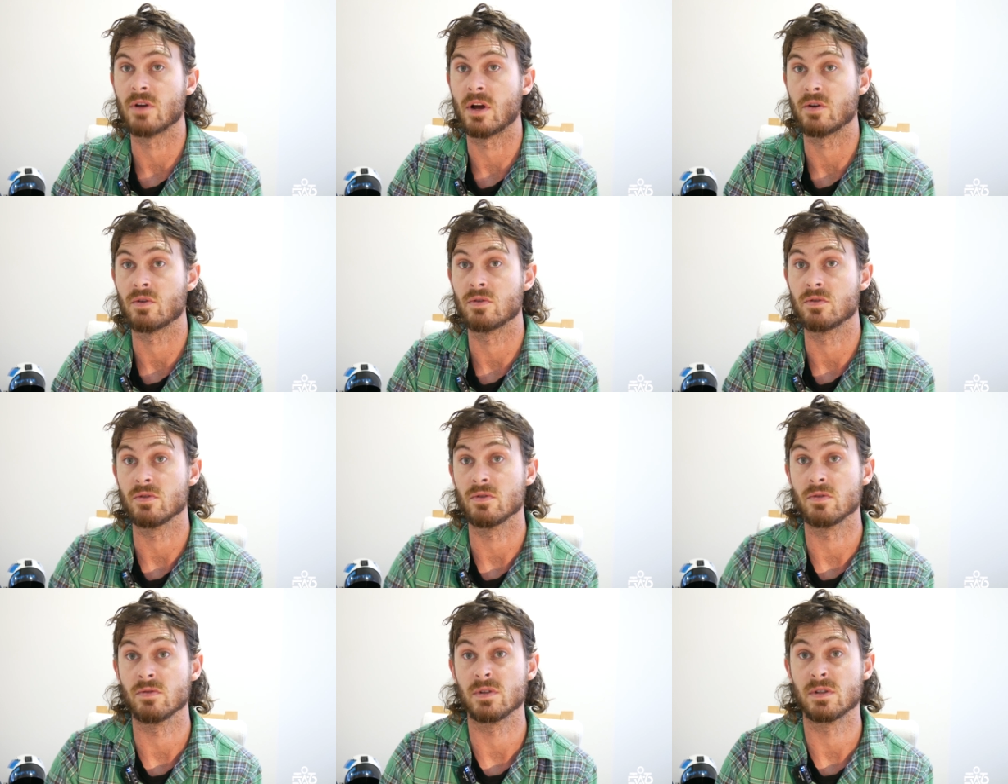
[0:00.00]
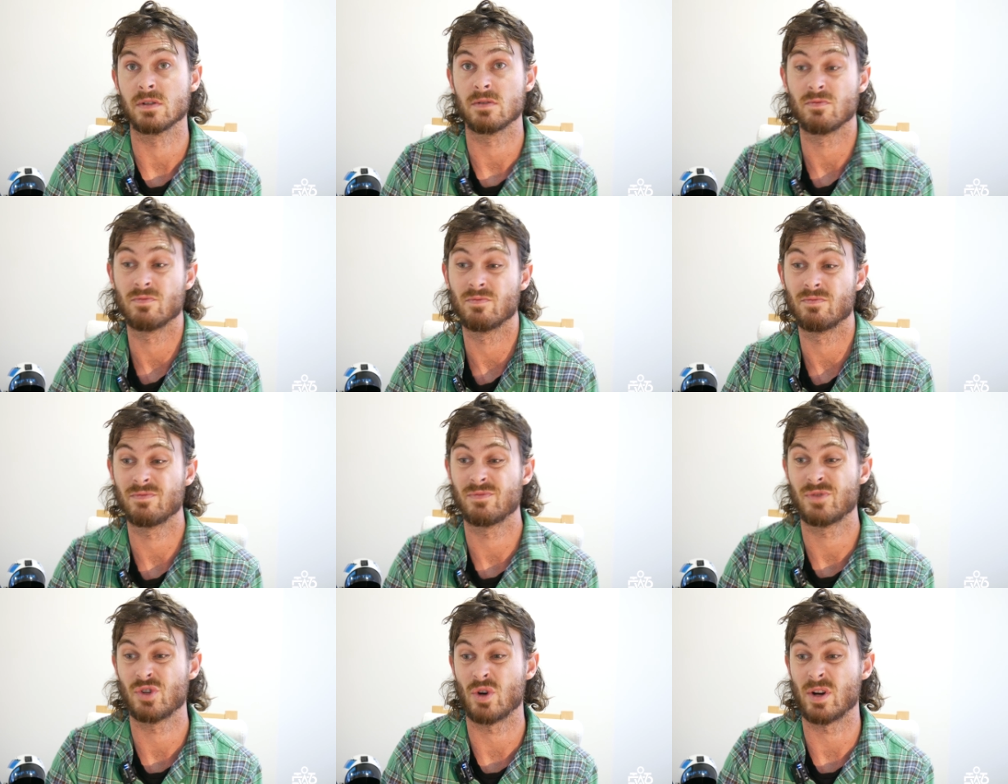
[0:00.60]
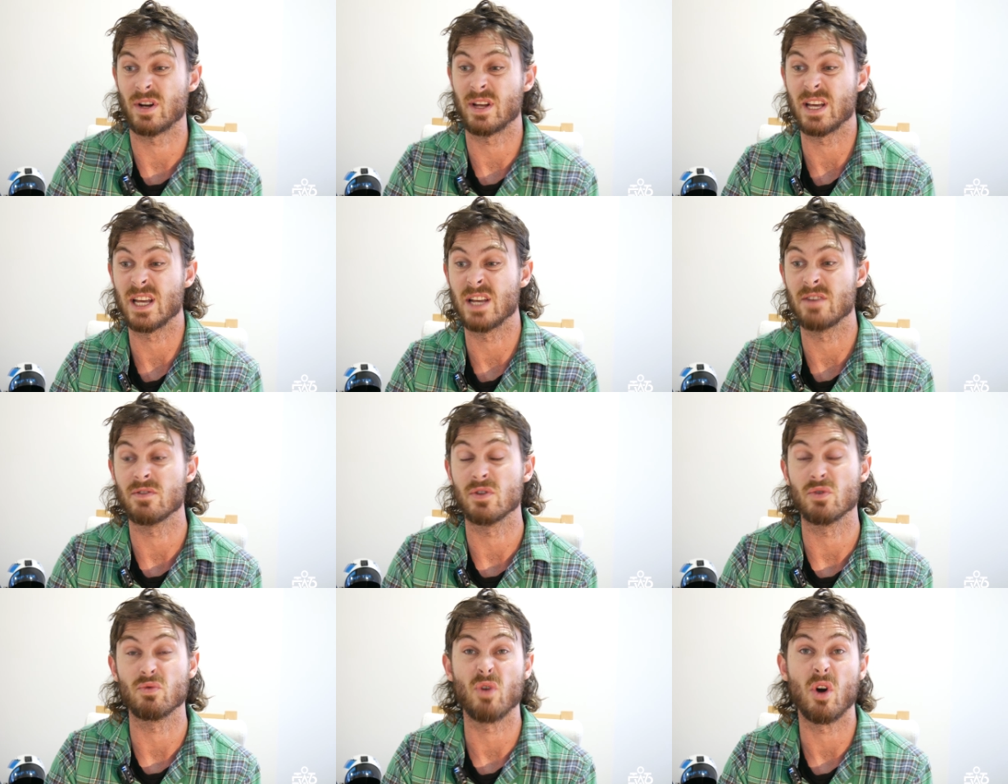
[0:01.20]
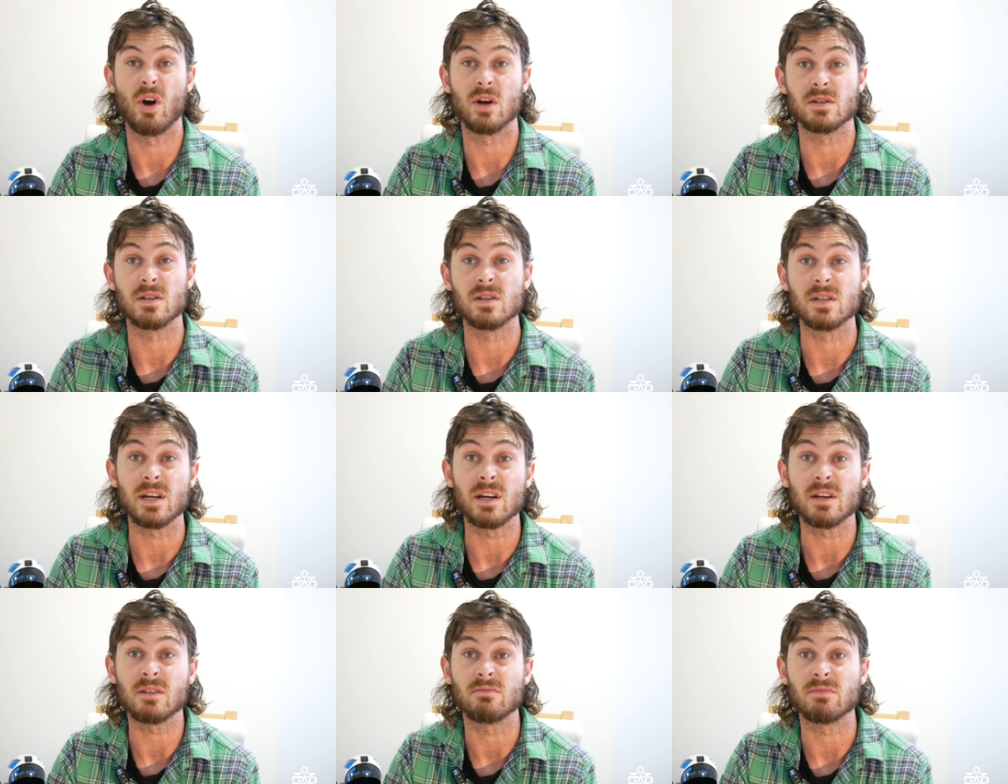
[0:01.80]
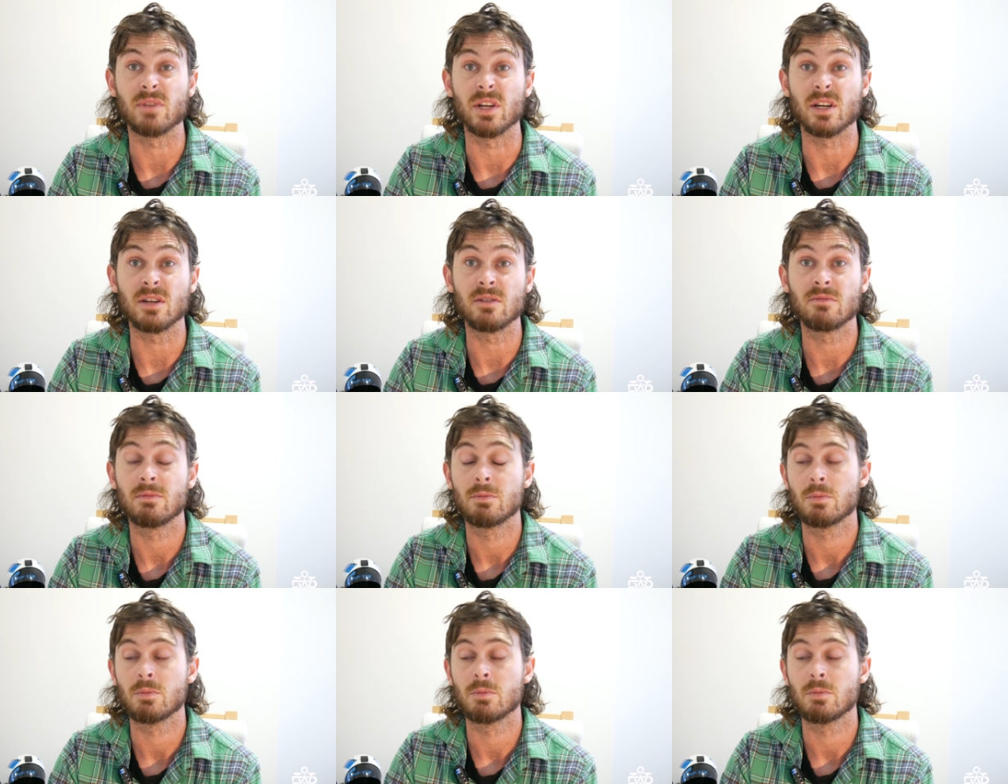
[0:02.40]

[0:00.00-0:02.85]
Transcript: could do is try to even the risers out, yeah.